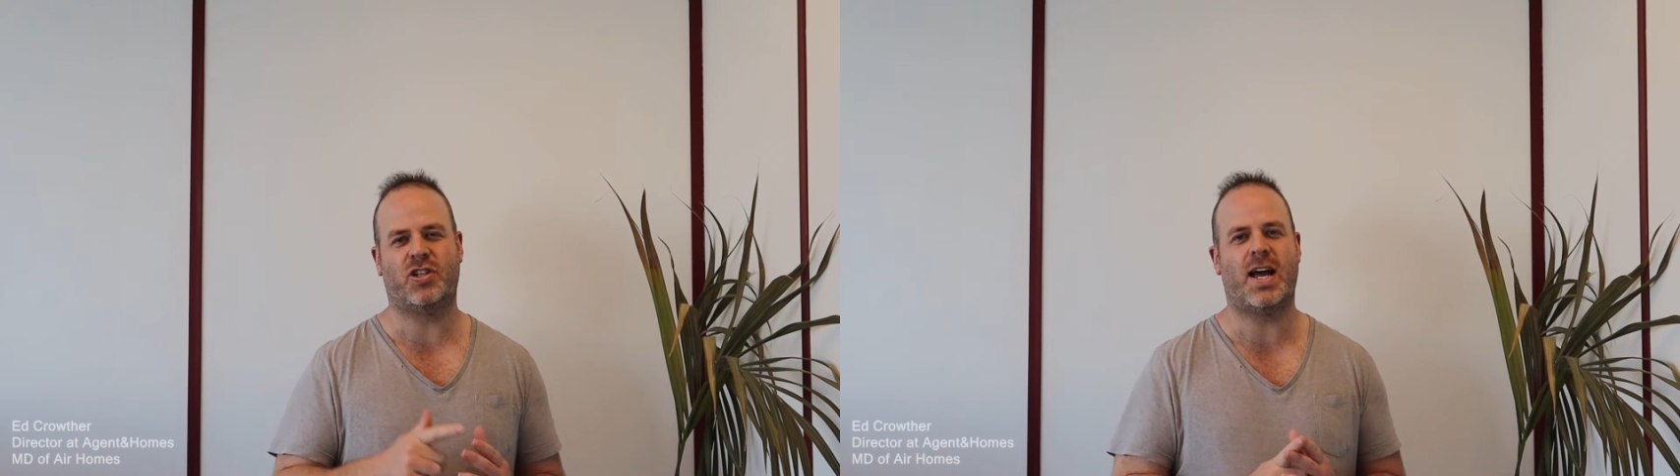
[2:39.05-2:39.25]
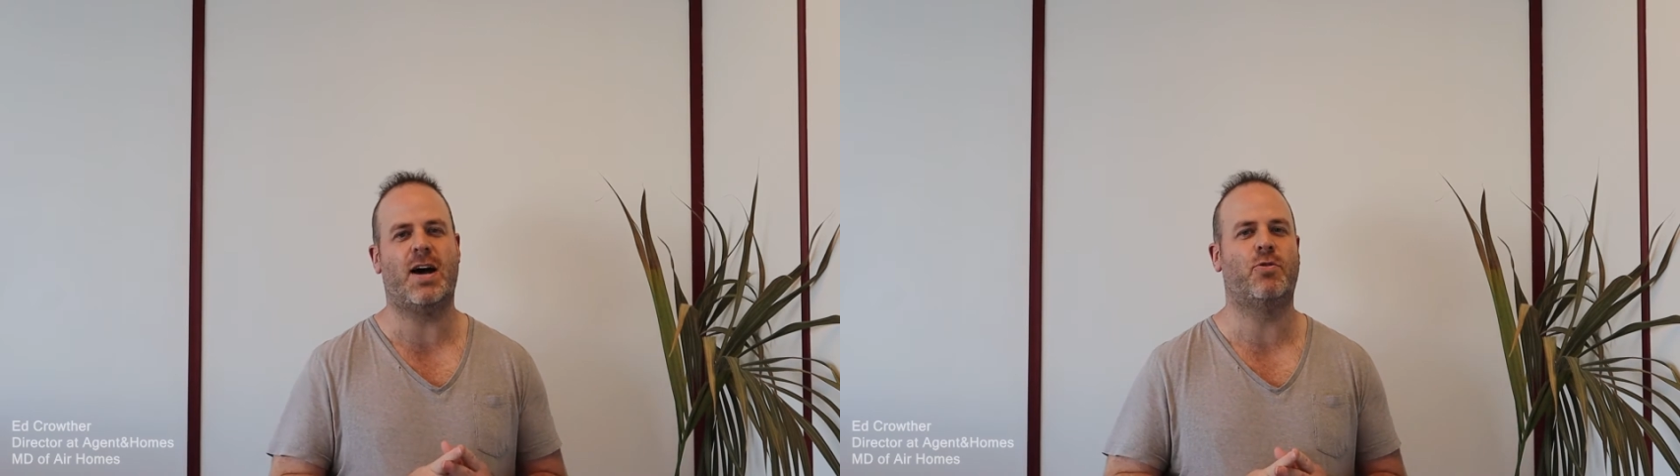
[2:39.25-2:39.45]

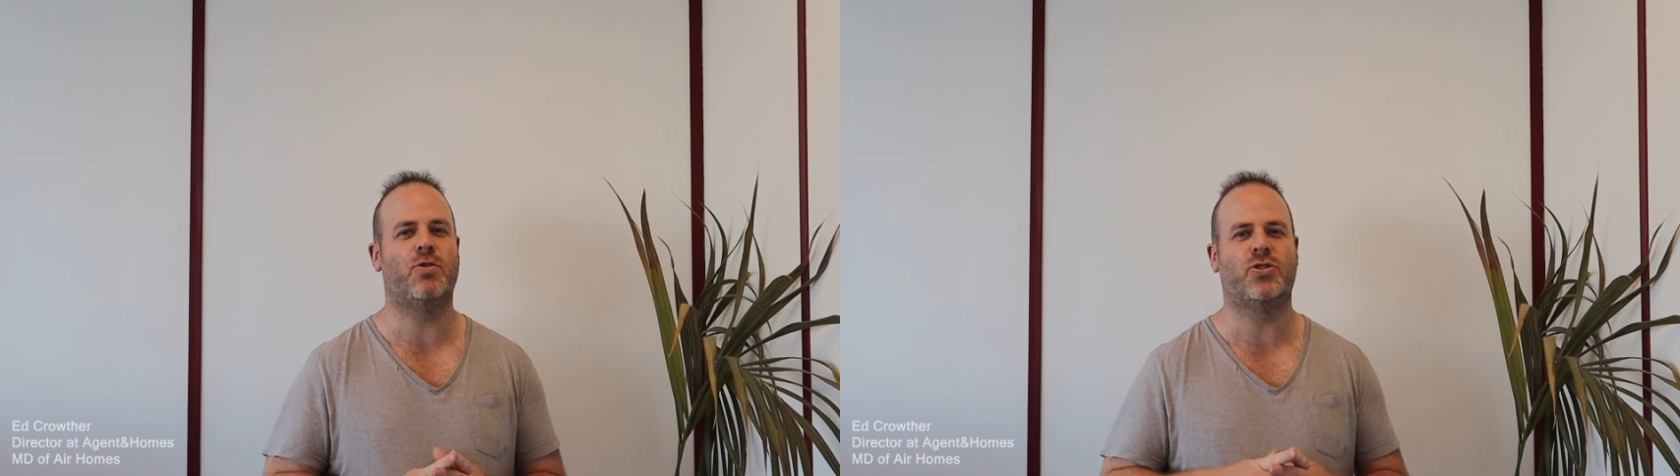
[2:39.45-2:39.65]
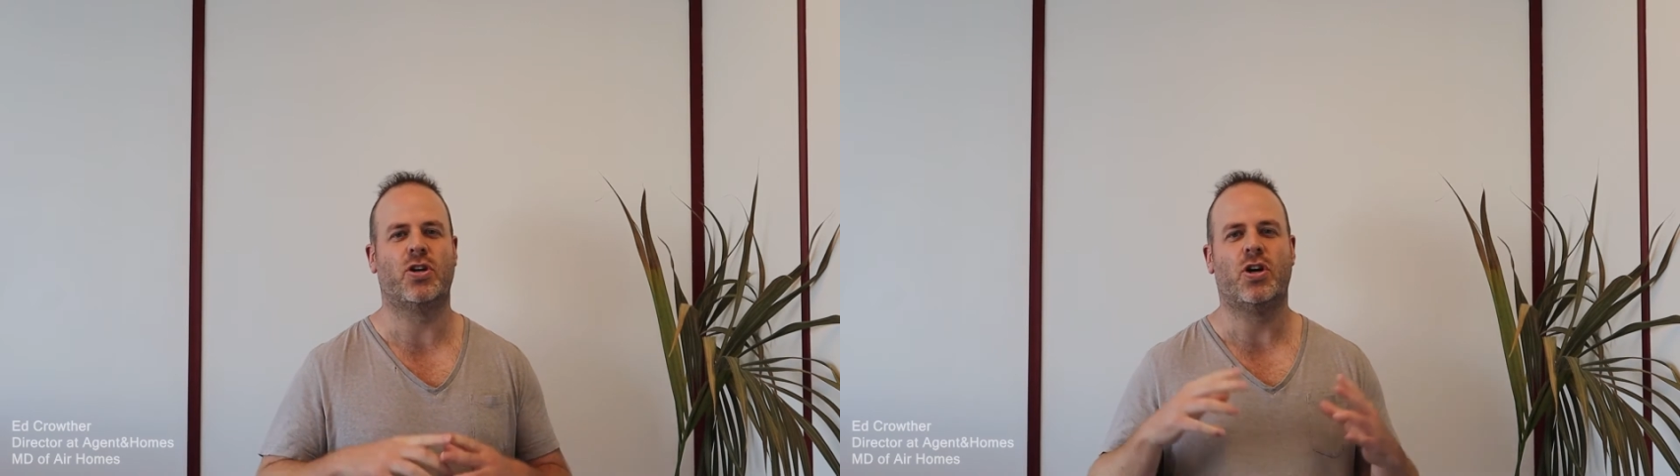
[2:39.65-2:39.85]

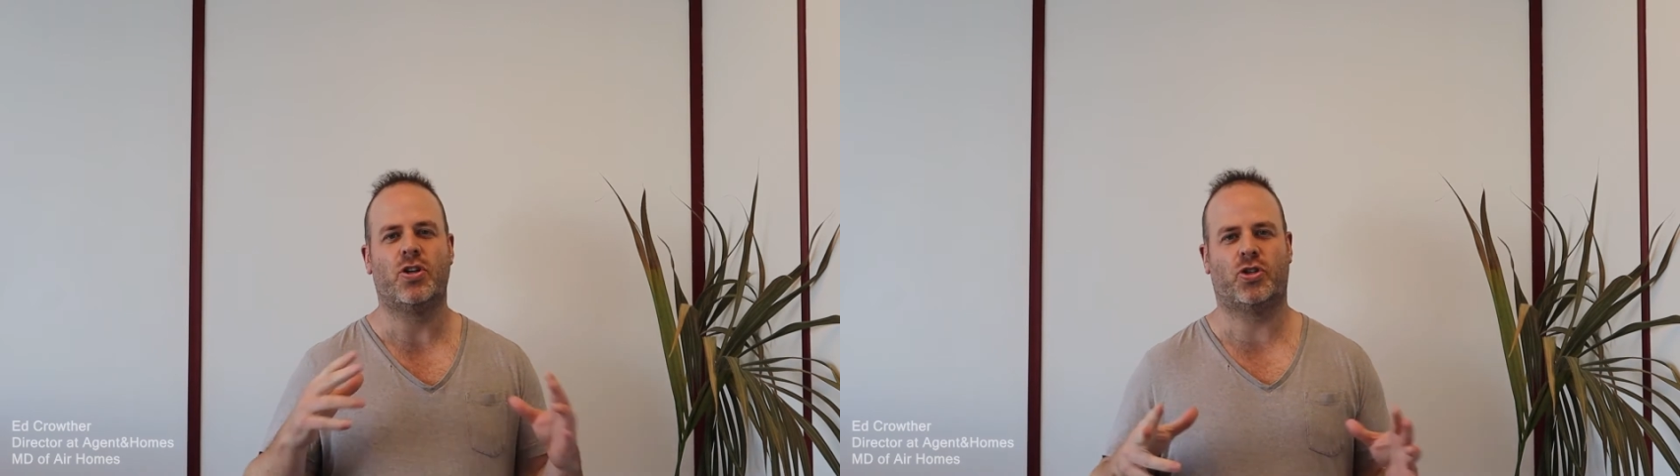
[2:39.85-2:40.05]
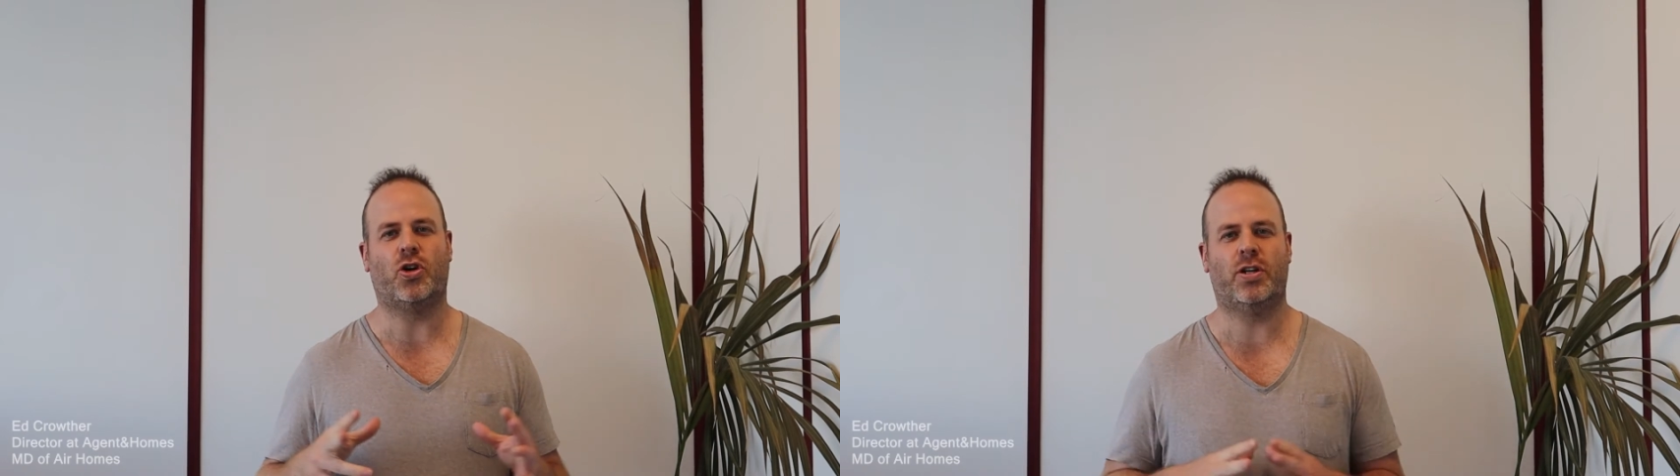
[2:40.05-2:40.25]
towels,
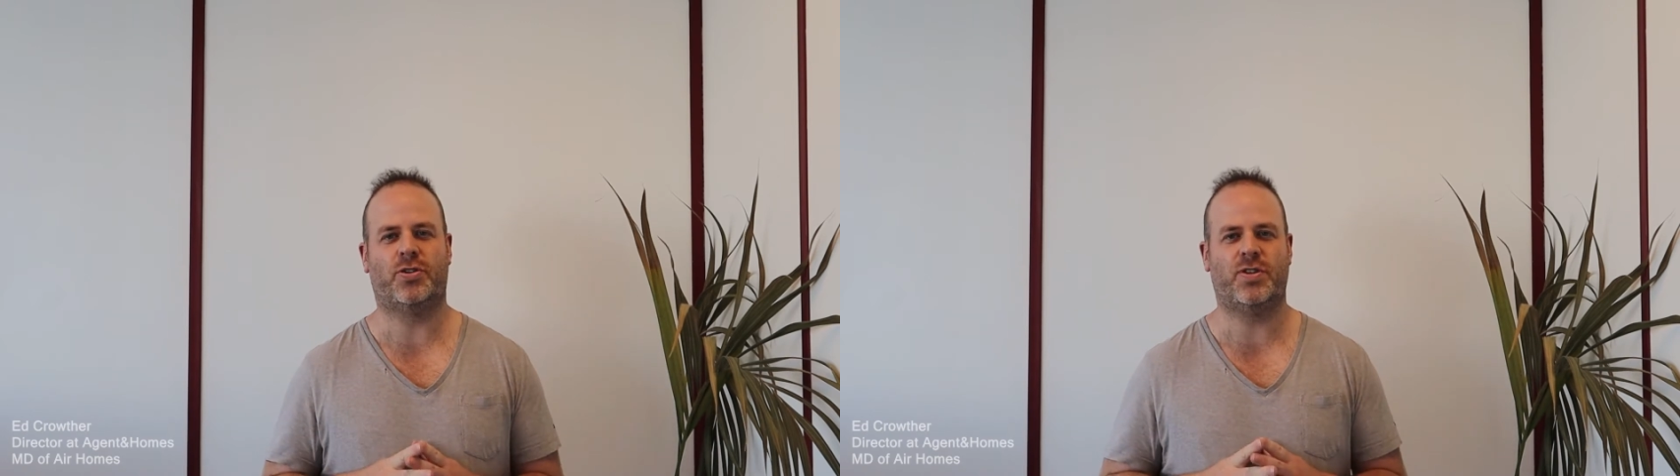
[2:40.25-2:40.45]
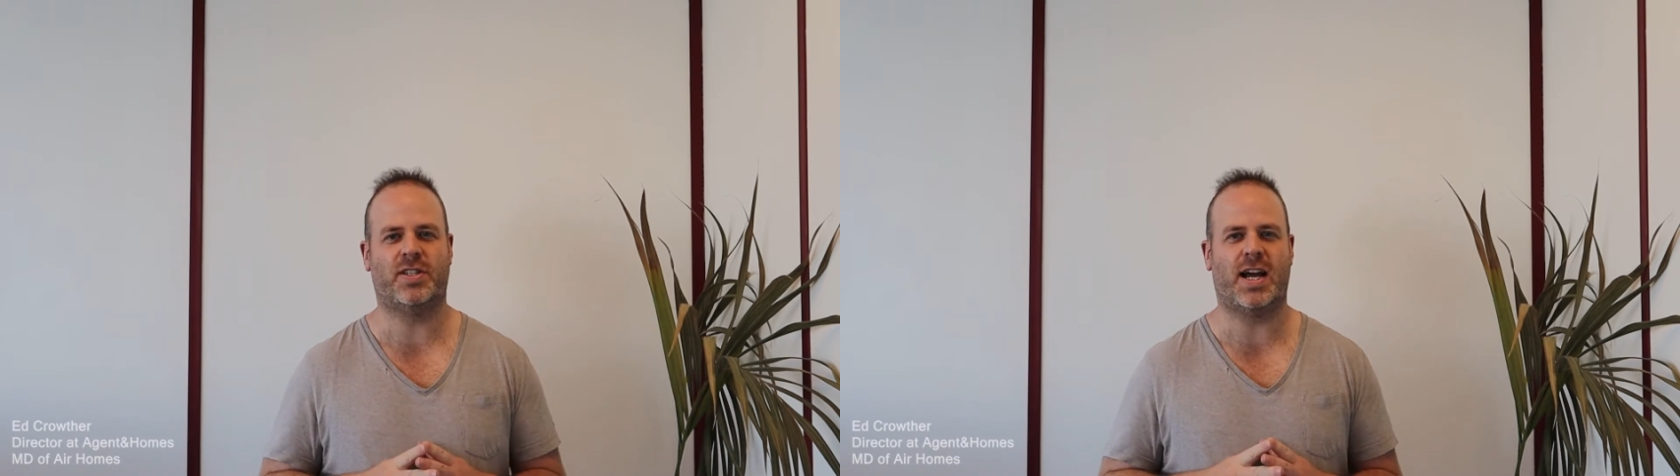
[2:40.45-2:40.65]

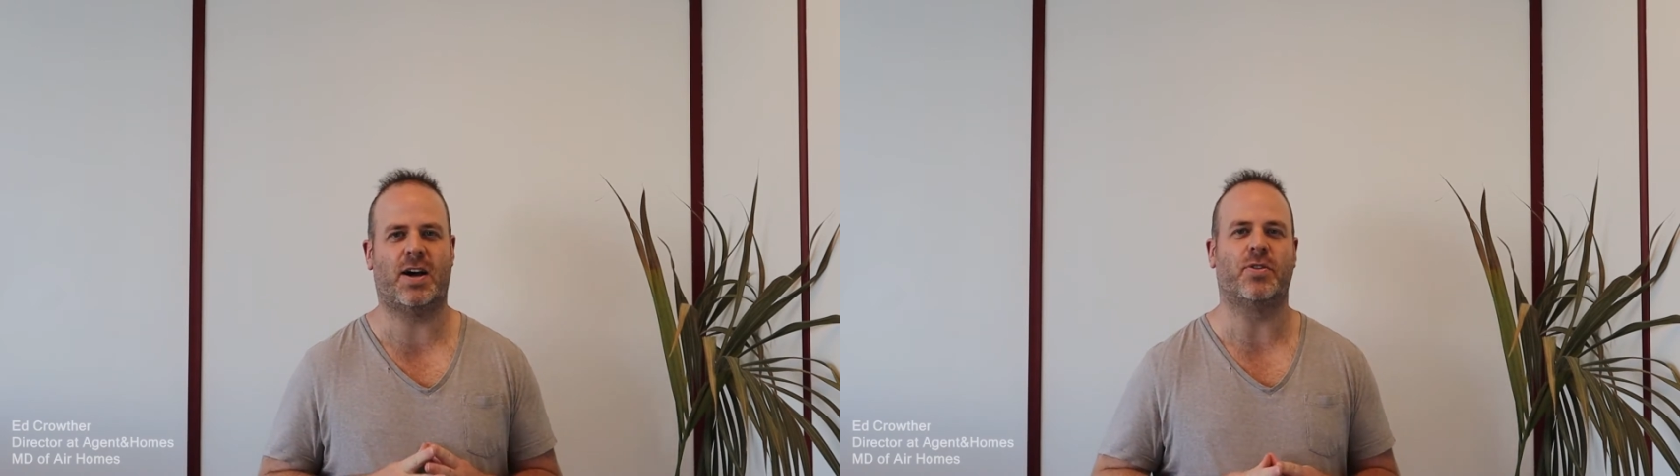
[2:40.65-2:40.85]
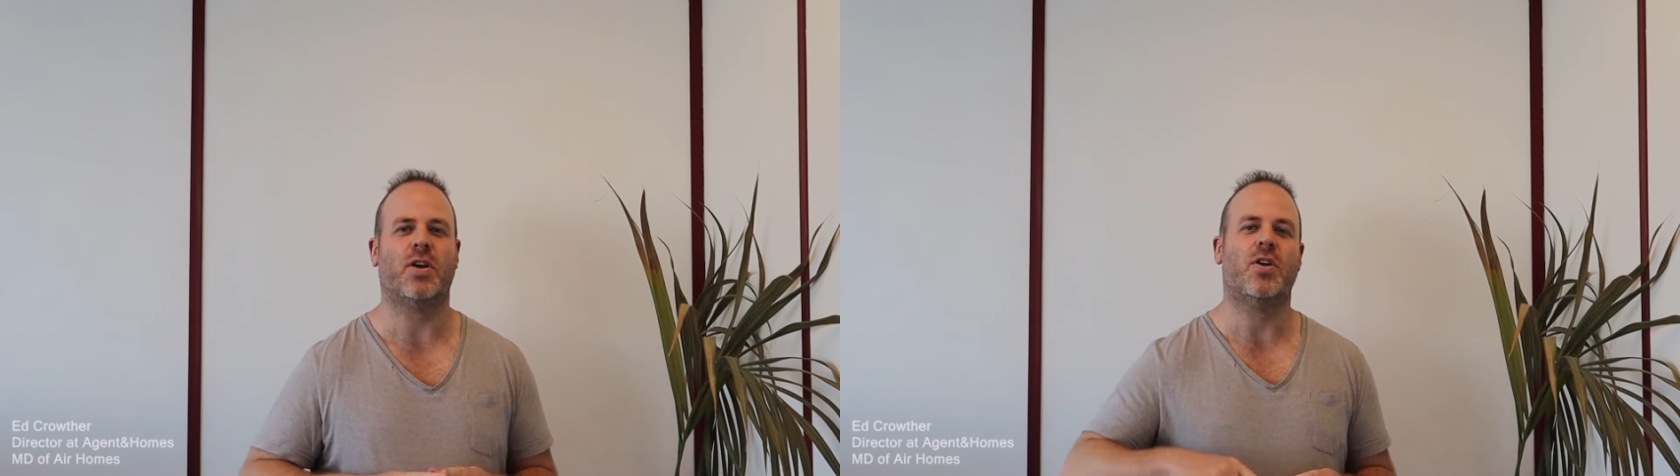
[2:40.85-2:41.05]
toiletries out.